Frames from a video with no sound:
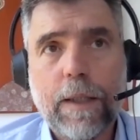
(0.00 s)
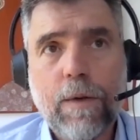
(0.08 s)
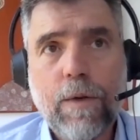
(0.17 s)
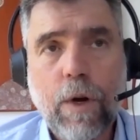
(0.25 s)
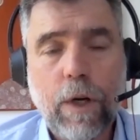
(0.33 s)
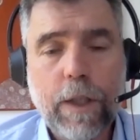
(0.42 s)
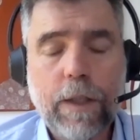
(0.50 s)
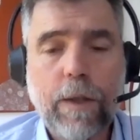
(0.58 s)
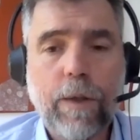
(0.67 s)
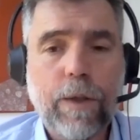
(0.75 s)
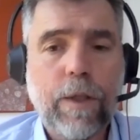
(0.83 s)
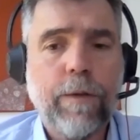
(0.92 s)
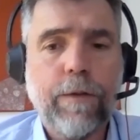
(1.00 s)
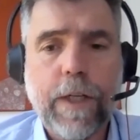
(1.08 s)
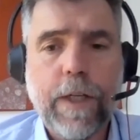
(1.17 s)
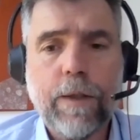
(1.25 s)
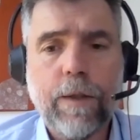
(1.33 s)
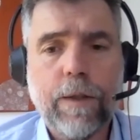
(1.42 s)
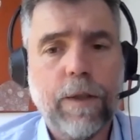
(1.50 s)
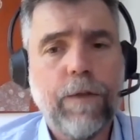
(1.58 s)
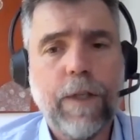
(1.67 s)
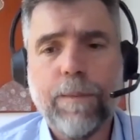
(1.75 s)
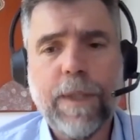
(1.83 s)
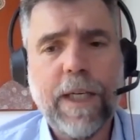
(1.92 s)
Not a long-term effect on
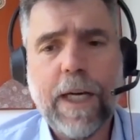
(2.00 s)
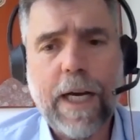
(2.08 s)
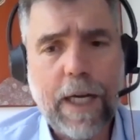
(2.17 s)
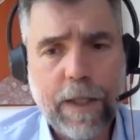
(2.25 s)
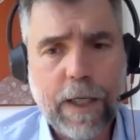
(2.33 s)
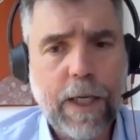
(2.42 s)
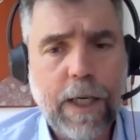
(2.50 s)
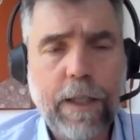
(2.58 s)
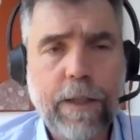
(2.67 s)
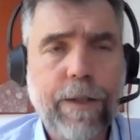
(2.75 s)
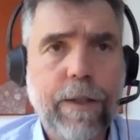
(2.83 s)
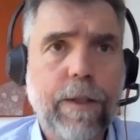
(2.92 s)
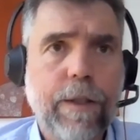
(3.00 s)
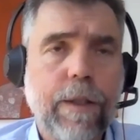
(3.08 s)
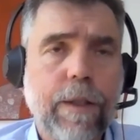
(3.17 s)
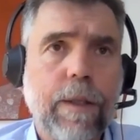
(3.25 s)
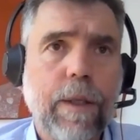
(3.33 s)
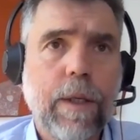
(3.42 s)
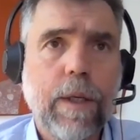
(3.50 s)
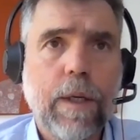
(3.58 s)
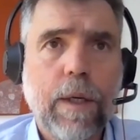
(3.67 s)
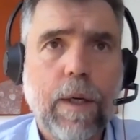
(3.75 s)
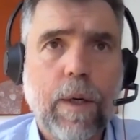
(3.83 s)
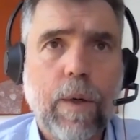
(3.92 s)
developing other cancers.
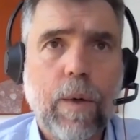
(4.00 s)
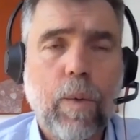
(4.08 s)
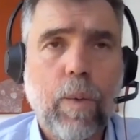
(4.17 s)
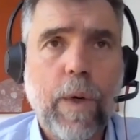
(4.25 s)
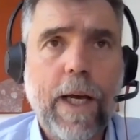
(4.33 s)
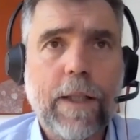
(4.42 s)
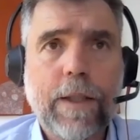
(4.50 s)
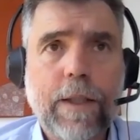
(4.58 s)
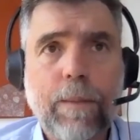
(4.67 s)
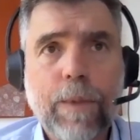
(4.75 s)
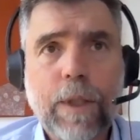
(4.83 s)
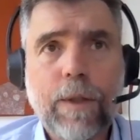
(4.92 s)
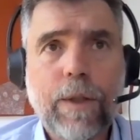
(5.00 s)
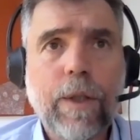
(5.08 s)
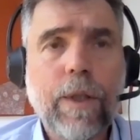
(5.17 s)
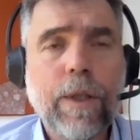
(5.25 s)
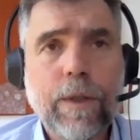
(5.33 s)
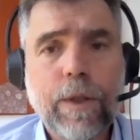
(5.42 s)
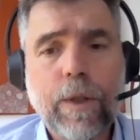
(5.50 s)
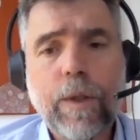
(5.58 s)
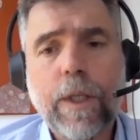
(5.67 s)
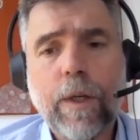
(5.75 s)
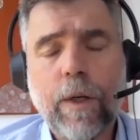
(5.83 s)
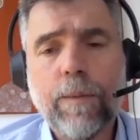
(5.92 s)
We had some concerns
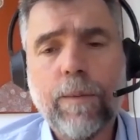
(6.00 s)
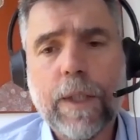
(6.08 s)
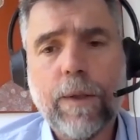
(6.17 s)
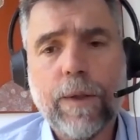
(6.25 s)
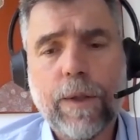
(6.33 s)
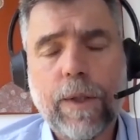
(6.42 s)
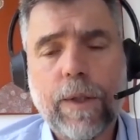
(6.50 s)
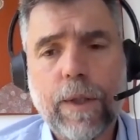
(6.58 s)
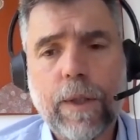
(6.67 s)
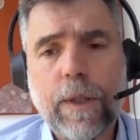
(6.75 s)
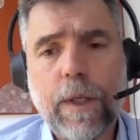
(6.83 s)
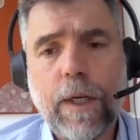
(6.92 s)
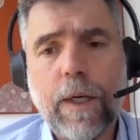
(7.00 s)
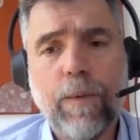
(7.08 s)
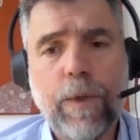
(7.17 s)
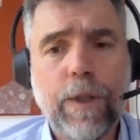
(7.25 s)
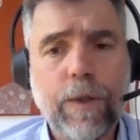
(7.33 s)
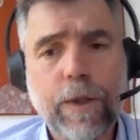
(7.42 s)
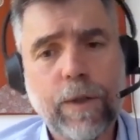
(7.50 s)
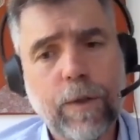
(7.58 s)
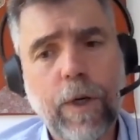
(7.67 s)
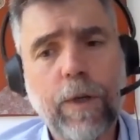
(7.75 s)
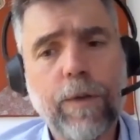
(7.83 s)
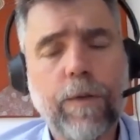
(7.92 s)
early on because it reduces
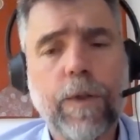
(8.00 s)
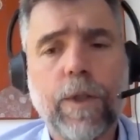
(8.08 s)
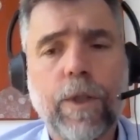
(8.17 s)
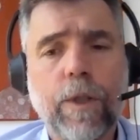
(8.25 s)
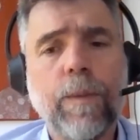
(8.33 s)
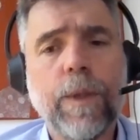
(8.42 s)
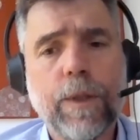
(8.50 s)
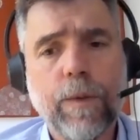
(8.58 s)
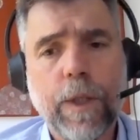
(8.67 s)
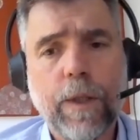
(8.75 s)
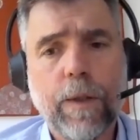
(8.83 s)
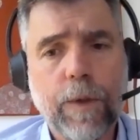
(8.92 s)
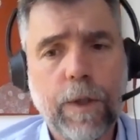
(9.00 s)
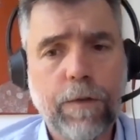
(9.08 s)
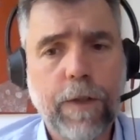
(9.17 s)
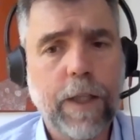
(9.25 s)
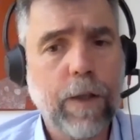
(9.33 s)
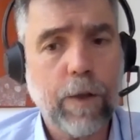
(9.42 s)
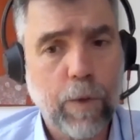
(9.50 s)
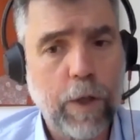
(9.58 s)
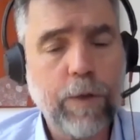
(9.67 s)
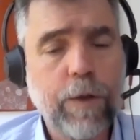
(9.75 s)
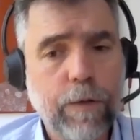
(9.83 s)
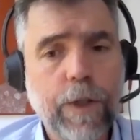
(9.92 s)
growth of the tumours, whether it would affect the
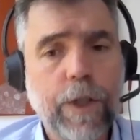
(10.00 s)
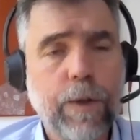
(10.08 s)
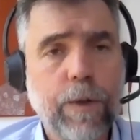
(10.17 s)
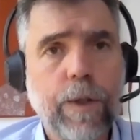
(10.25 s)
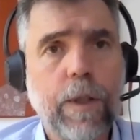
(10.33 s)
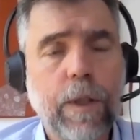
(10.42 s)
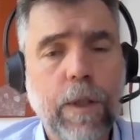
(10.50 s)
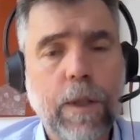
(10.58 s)
growth of children.